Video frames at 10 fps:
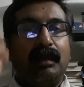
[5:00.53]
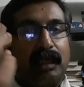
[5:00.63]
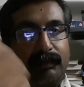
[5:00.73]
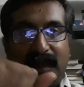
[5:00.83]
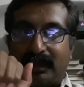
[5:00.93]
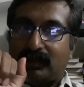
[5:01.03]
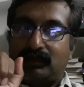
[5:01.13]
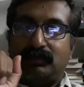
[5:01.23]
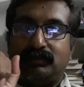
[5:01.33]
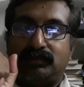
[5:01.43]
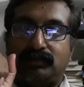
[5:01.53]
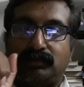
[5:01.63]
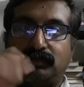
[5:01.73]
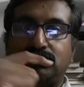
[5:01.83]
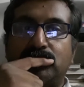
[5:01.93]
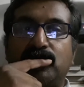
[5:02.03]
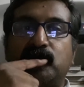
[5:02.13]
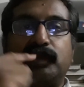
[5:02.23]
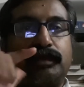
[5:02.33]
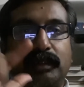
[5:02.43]
nibbler.
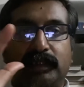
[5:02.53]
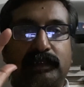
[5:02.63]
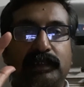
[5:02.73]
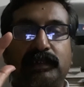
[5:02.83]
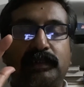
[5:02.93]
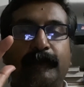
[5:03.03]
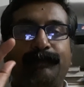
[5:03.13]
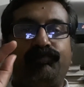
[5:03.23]
So this is